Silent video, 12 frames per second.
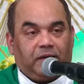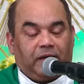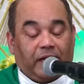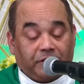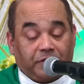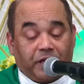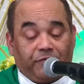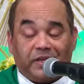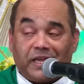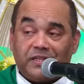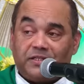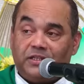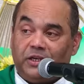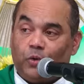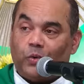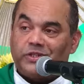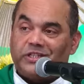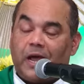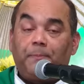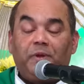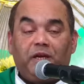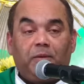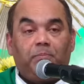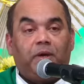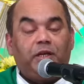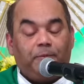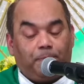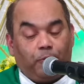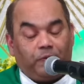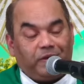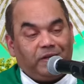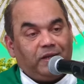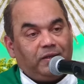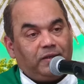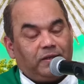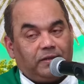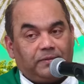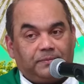And today we can see what's happening in Manipur in India.